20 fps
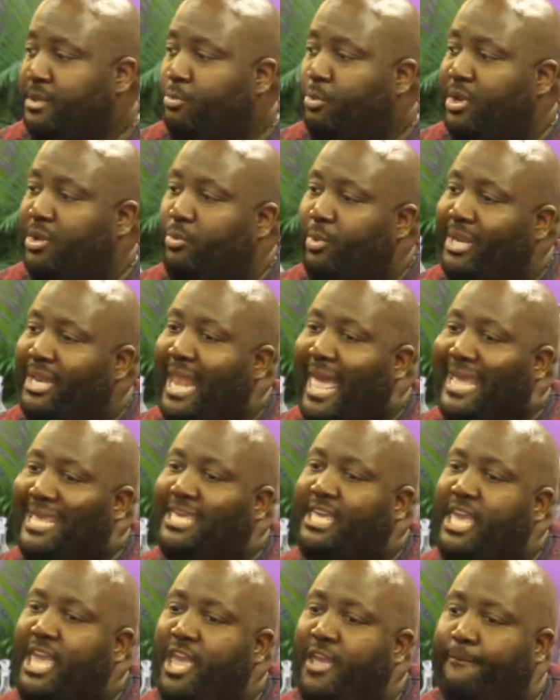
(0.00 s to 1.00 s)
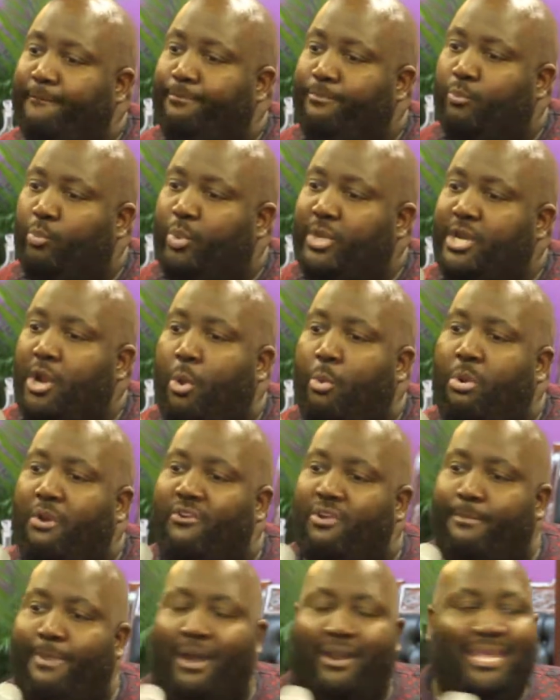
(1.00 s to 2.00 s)
When we like him, we don't
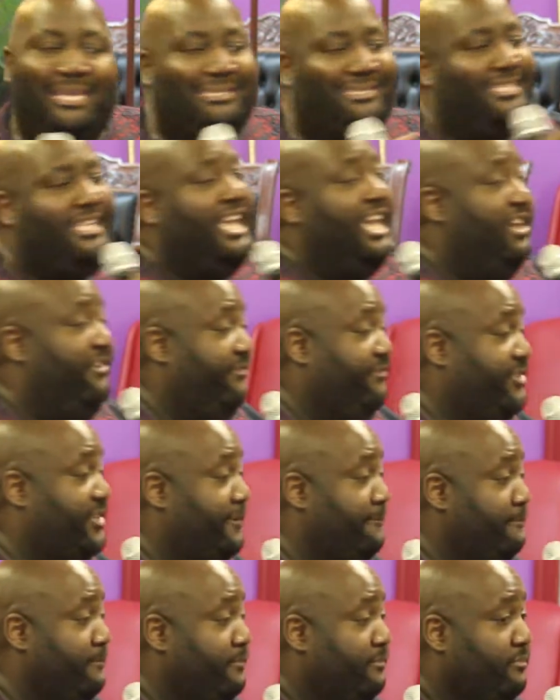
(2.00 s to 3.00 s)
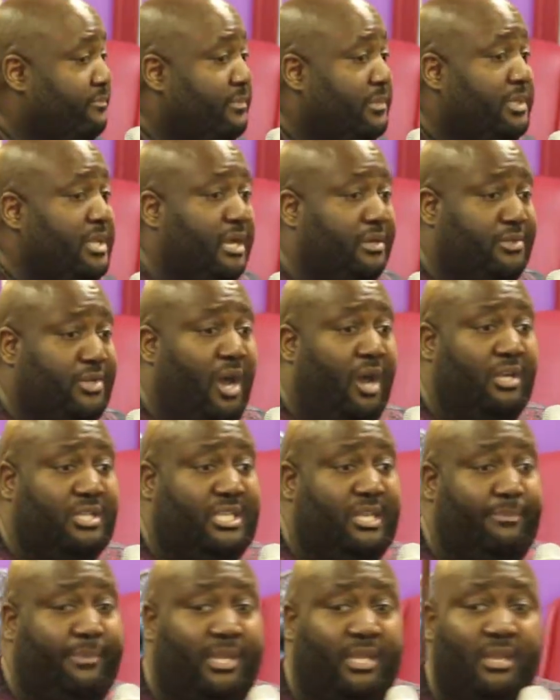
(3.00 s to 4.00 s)
worry about his gift. Y'all
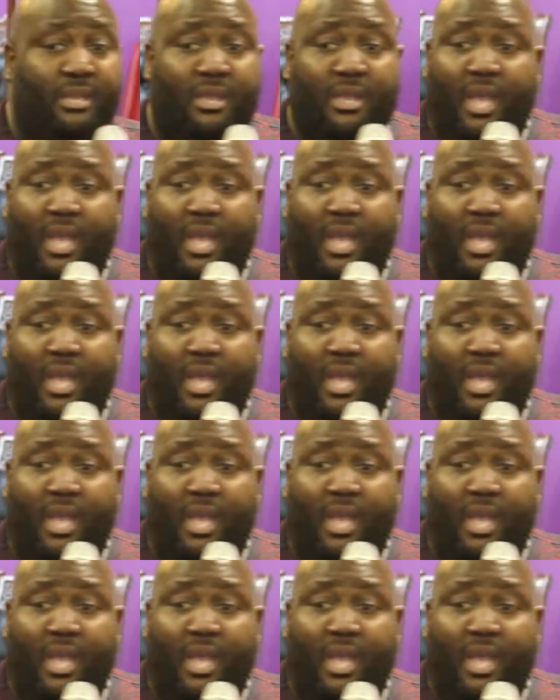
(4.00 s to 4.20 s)
talk to me.